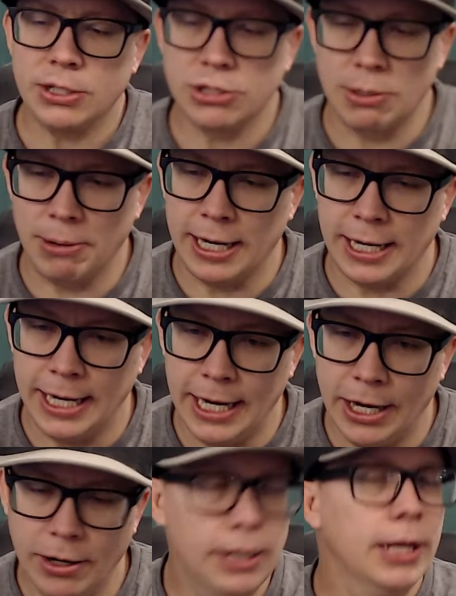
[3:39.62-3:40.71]
So I bring it in
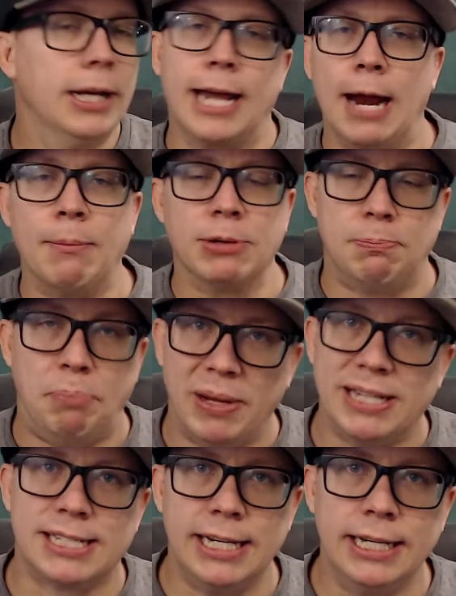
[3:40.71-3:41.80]
here. Camera's
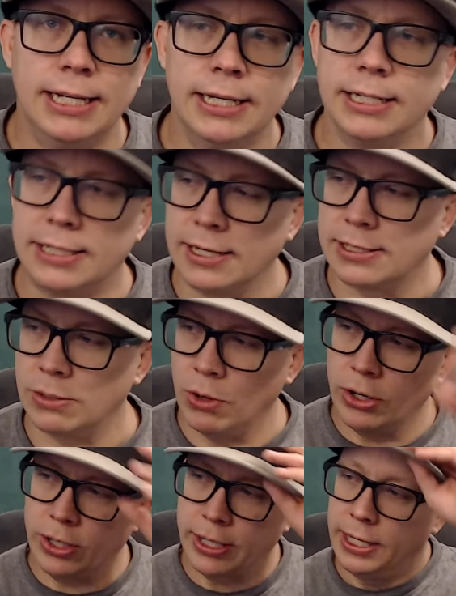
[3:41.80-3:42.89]
busy. Doesn't
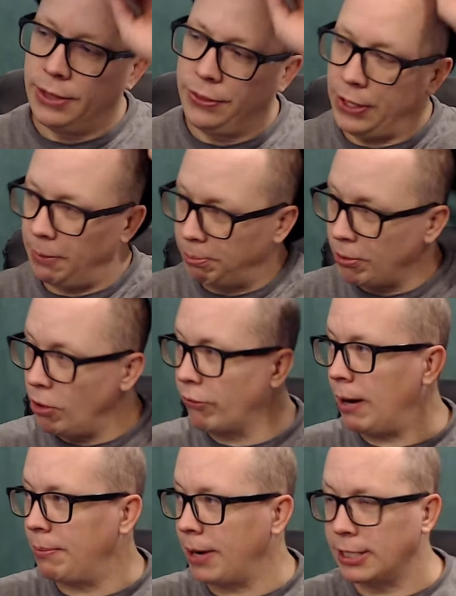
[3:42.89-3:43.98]
work. Then the
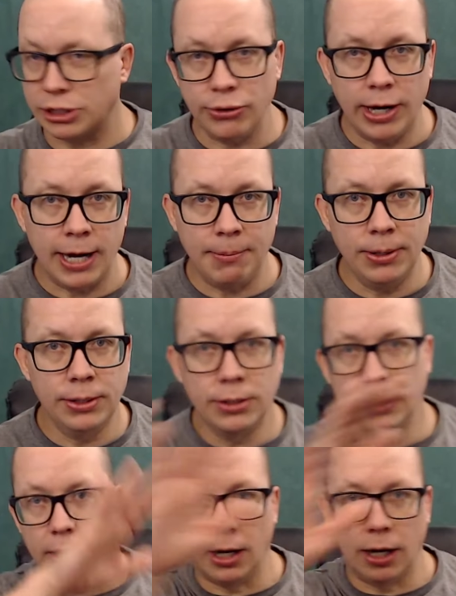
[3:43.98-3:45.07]
program that I stream,
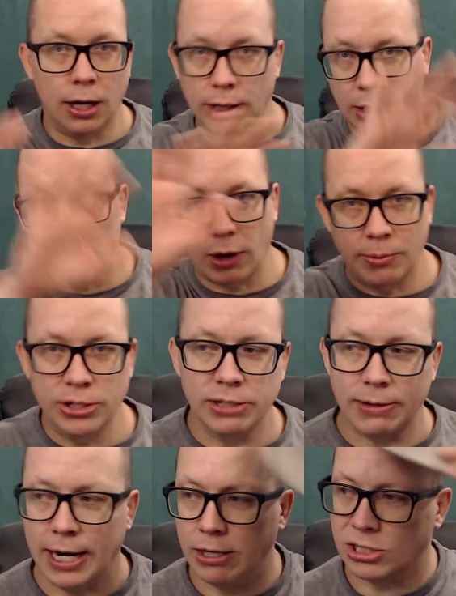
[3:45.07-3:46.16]
like what I'm using
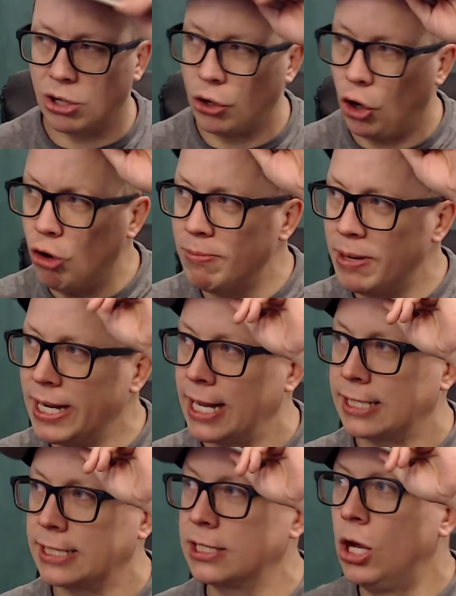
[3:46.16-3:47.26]
right now, is called
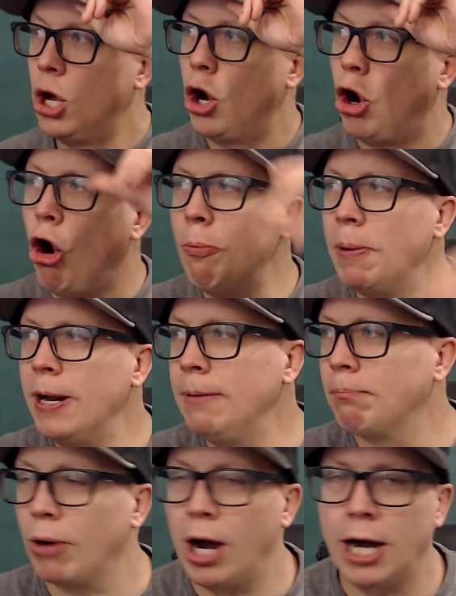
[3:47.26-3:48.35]
OBS.
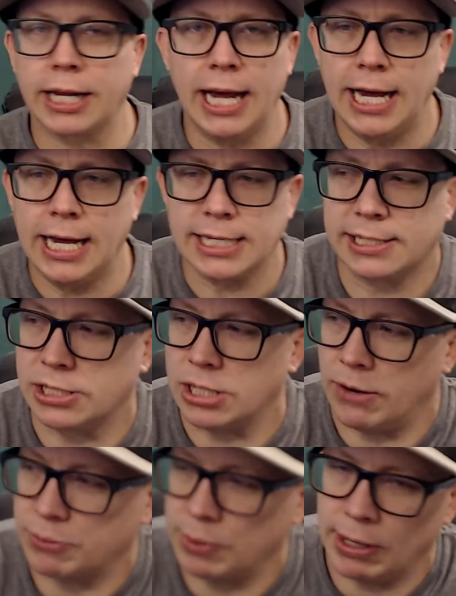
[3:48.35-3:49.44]
Open Broadcast
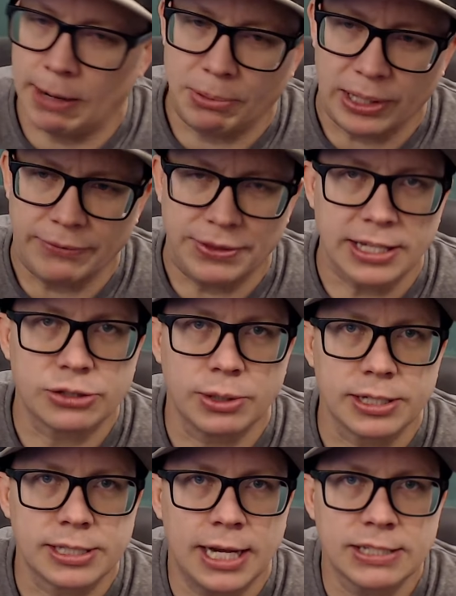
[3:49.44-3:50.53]
Software, I believe that's what
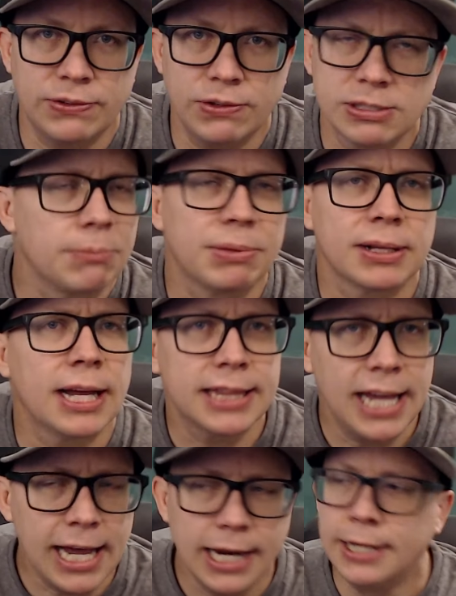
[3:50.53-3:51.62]
it stands for, something like
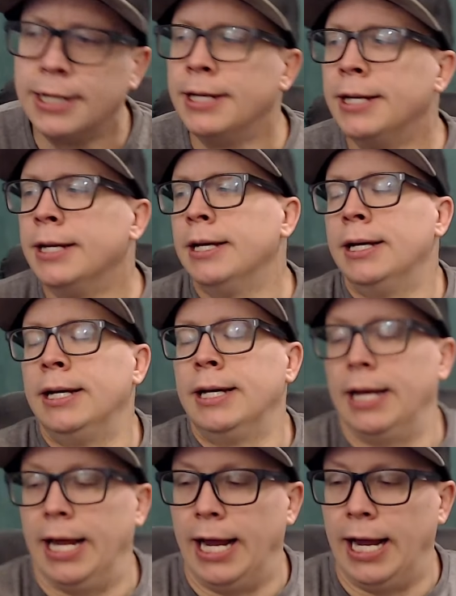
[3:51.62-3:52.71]
that.
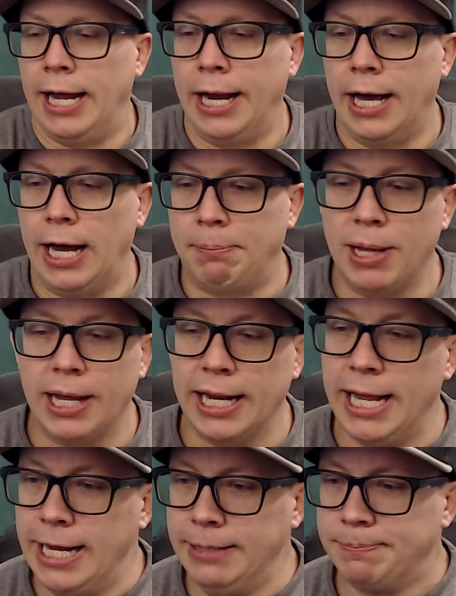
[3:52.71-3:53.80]
And I plug it
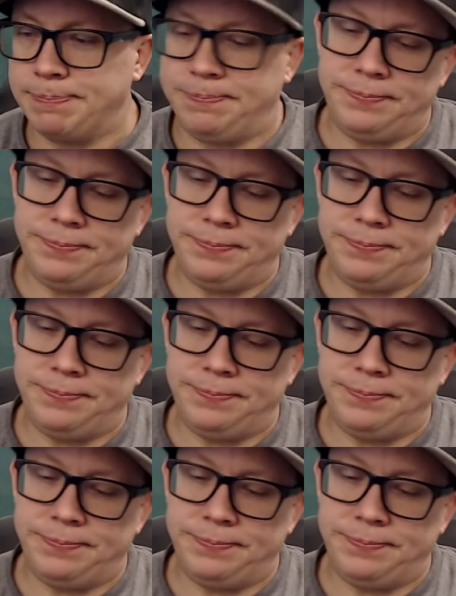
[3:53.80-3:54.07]
in,